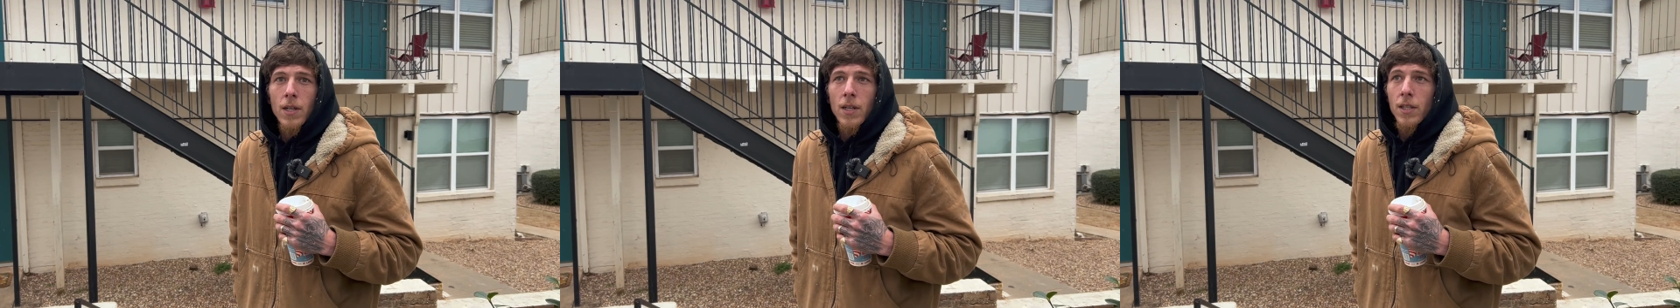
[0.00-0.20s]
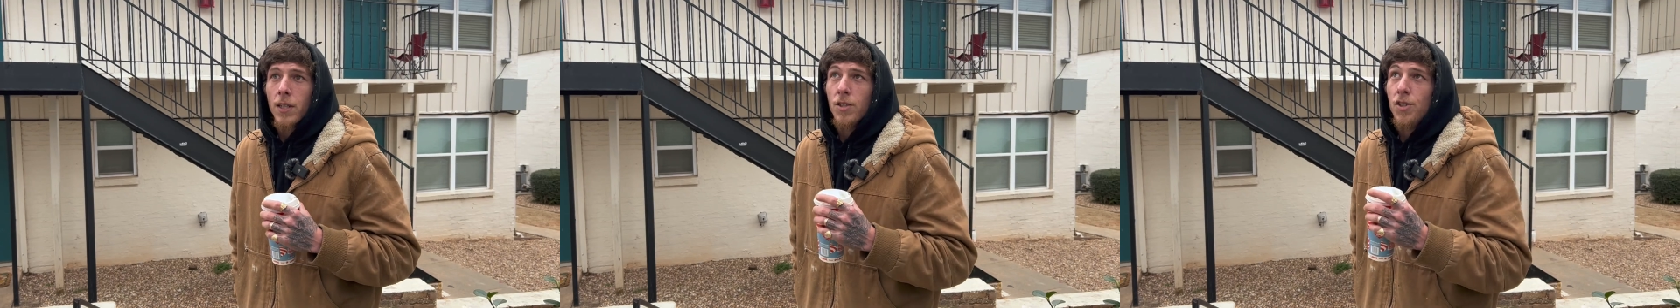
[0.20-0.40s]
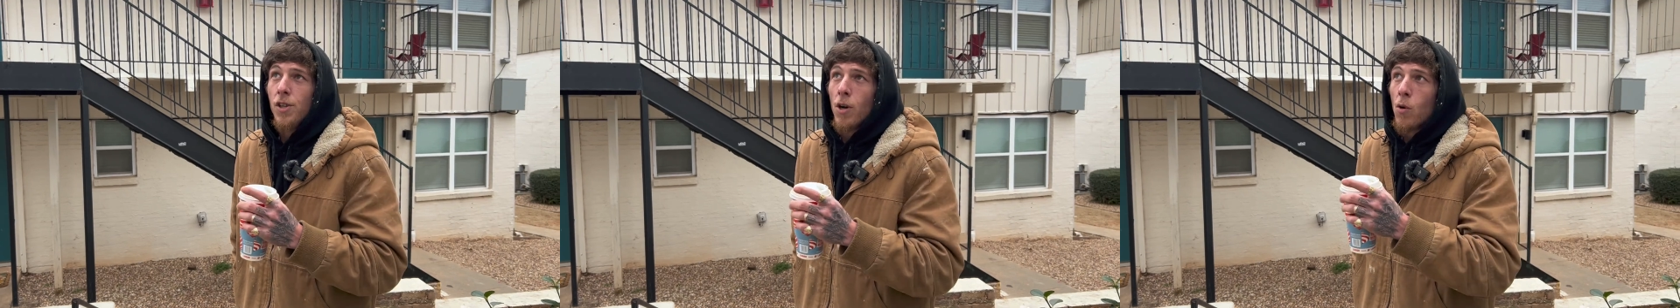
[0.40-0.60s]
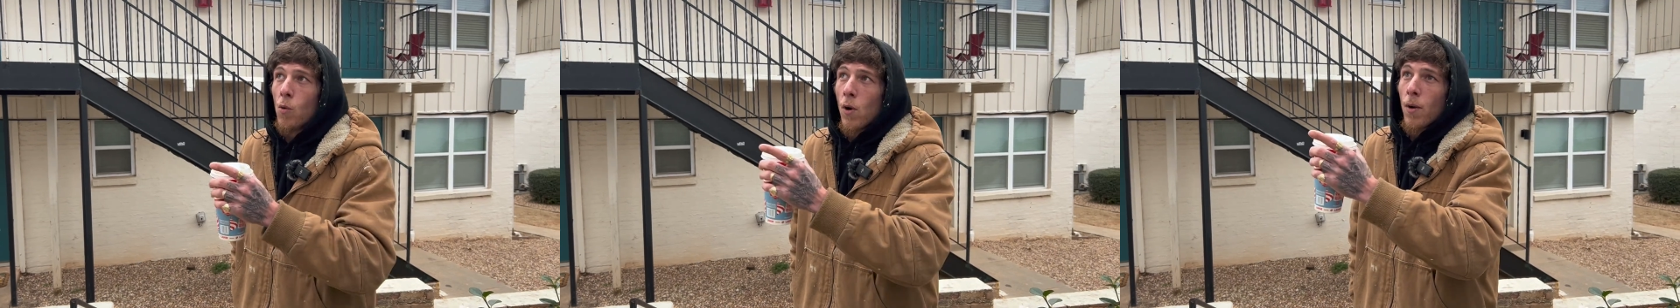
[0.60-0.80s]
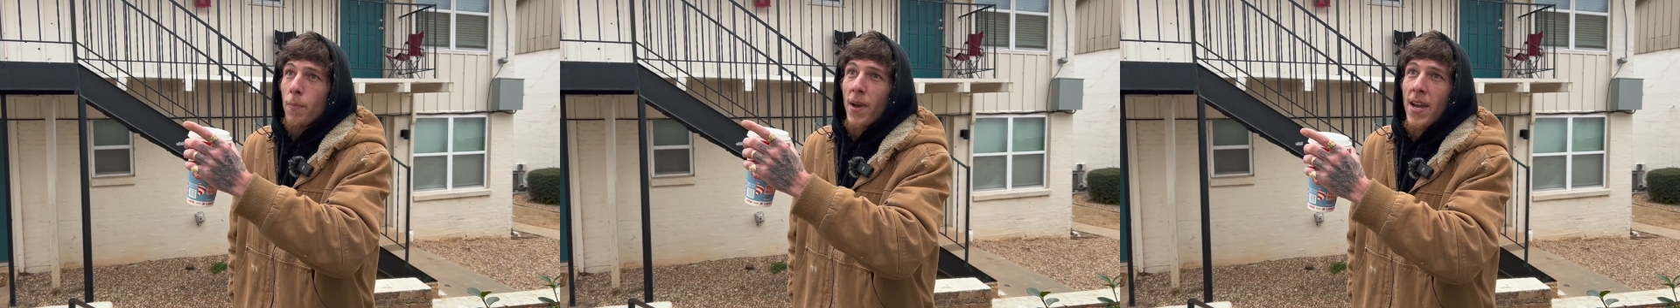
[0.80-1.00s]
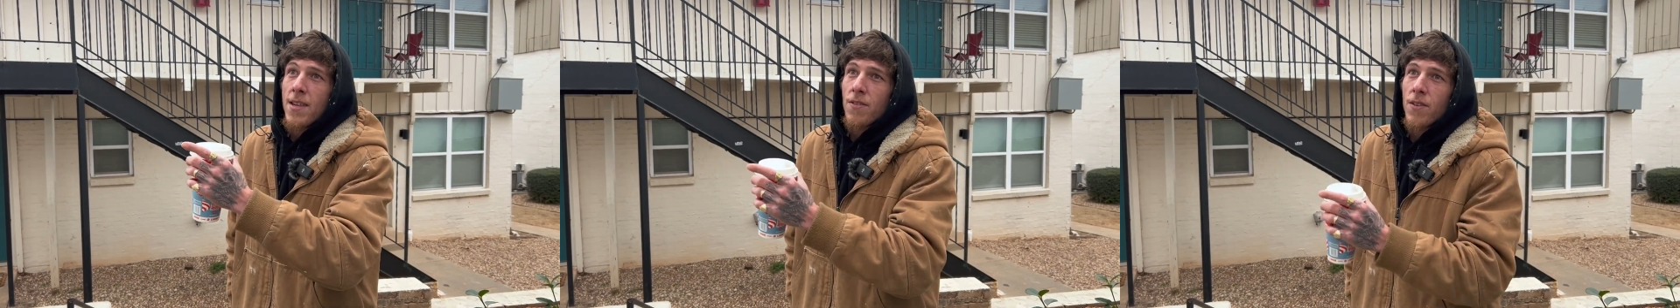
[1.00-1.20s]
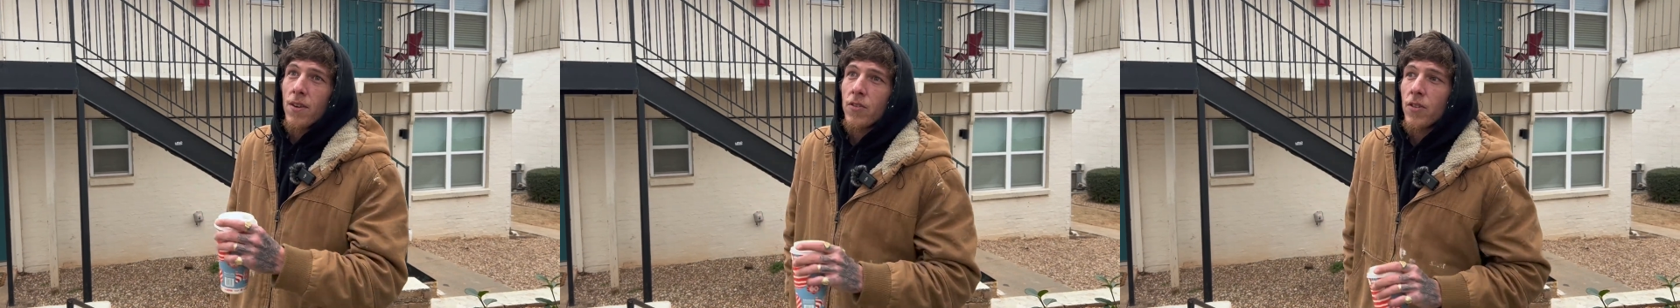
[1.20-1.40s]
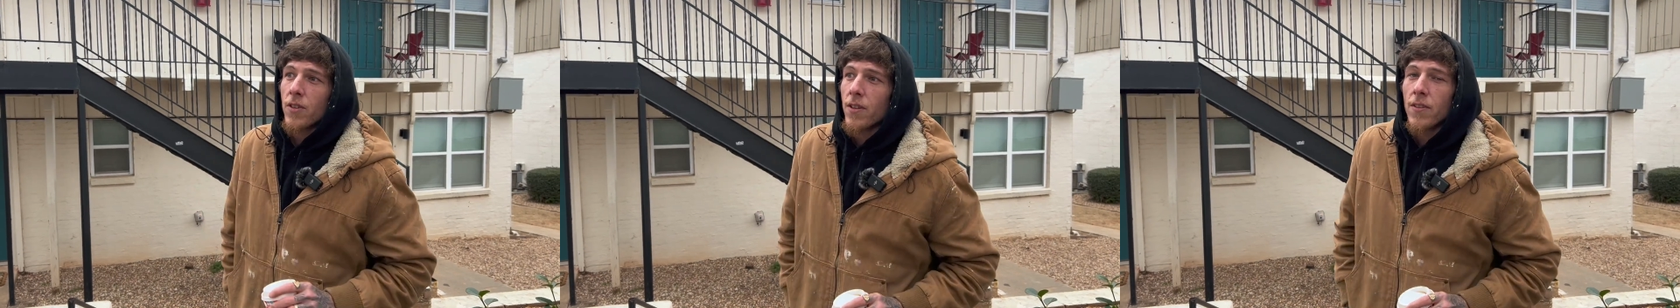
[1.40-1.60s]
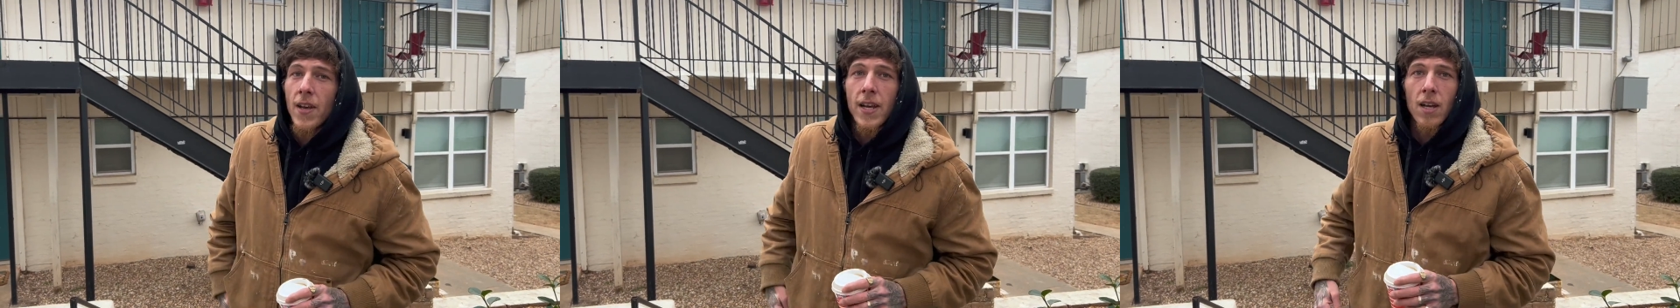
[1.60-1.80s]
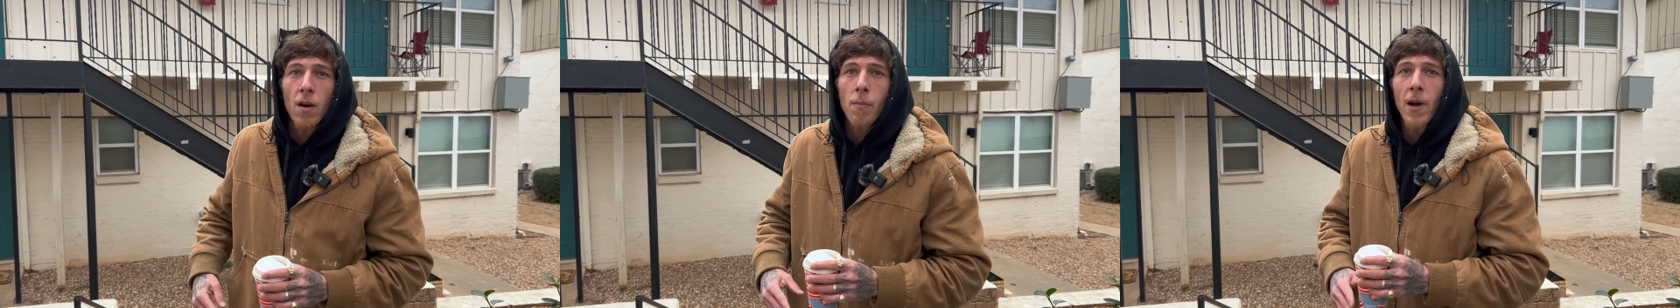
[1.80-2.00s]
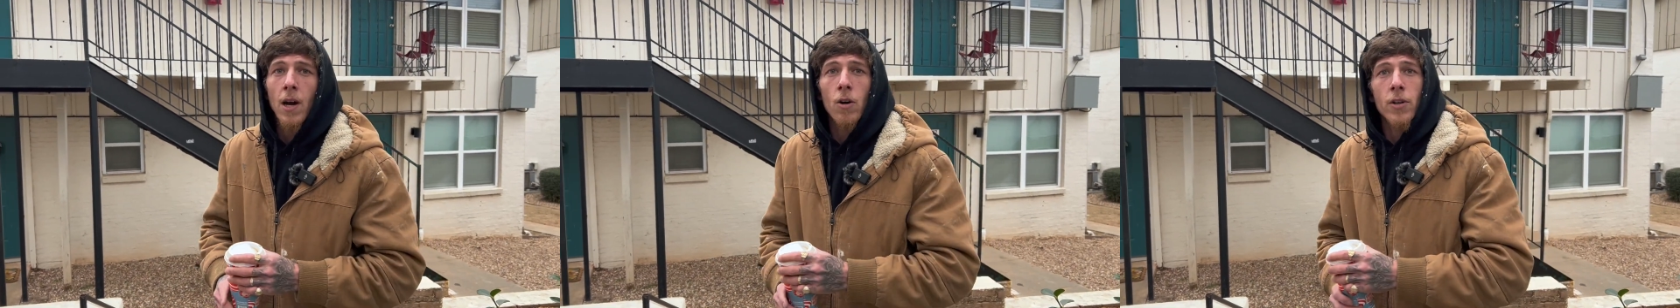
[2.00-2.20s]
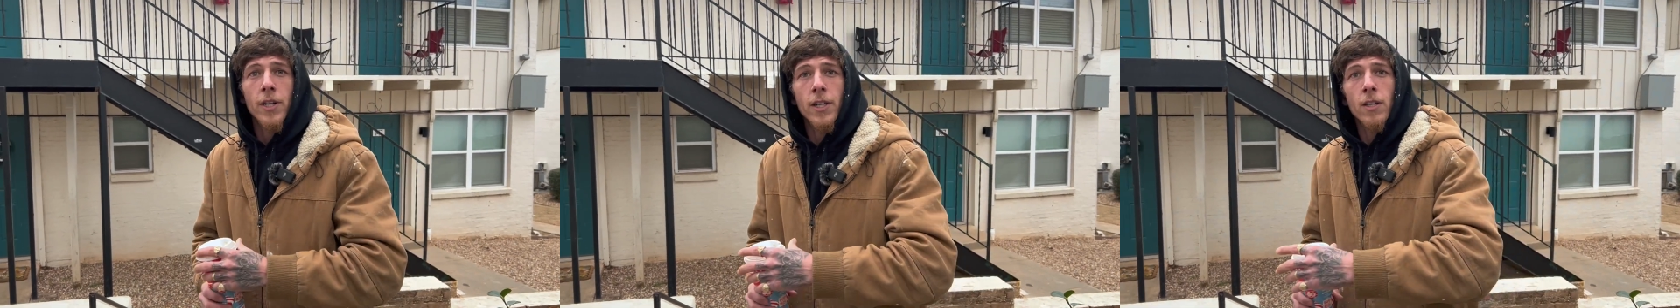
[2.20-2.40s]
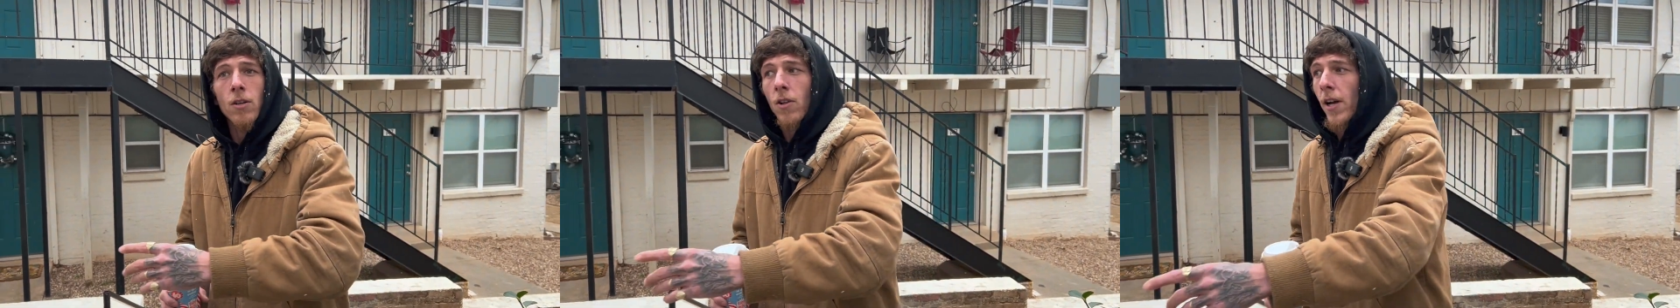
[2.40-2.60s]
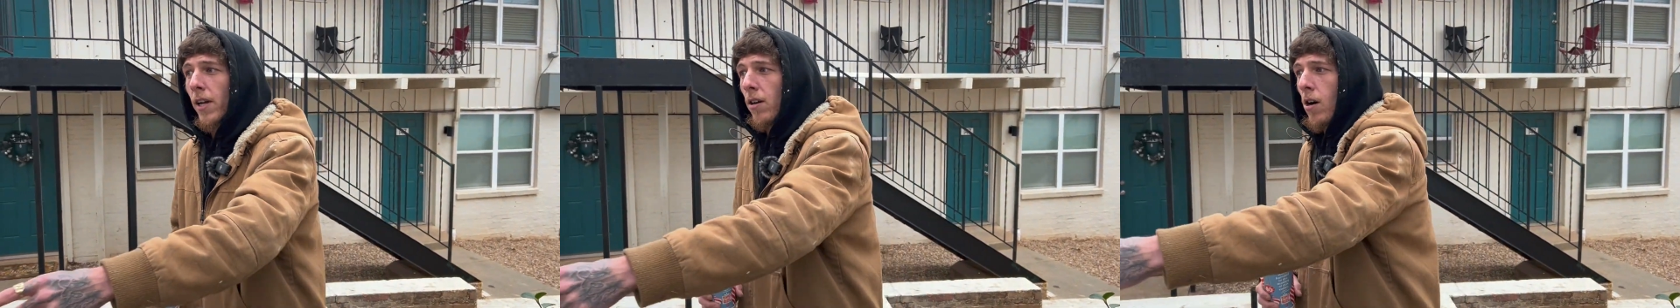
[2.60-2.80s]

Because you don't want to paint this and then they come out here like,